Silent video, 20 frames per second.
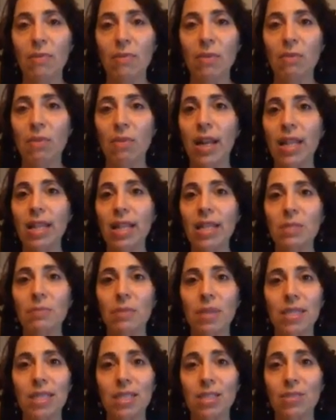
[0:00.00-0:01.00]
I've been running this
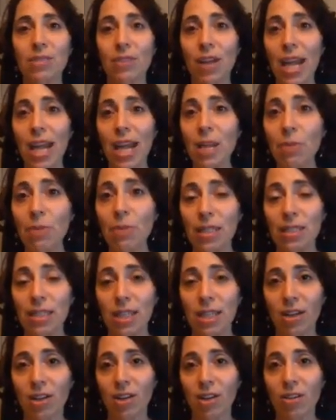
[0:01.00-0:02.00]
business for 8+
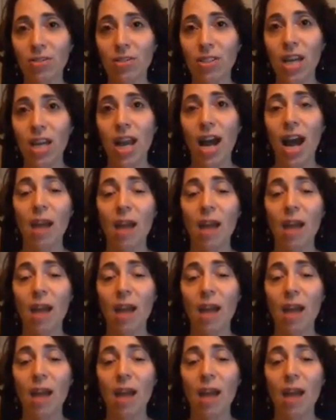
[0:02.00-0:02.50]
years.